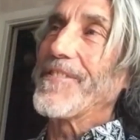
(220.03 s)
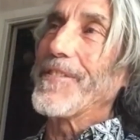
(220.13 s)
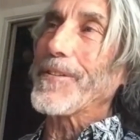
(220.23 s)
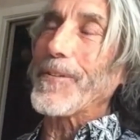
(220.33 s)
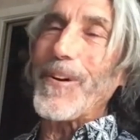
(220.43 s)

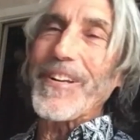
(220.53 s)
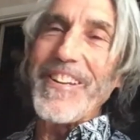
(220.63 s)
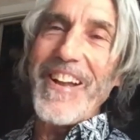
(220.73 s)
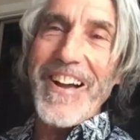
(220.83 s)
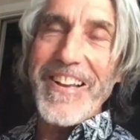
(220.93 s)

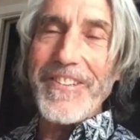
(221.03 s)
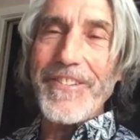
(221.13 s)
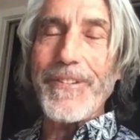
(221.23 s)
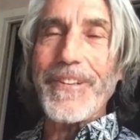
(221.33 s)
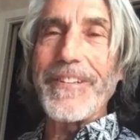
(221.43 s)
disorganized,
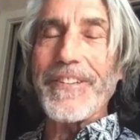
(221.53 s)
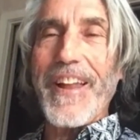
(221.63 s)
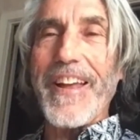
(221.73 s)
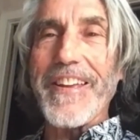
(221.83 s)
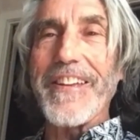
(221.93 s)
you can
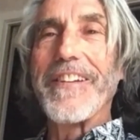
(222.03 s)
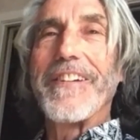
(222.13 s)
stay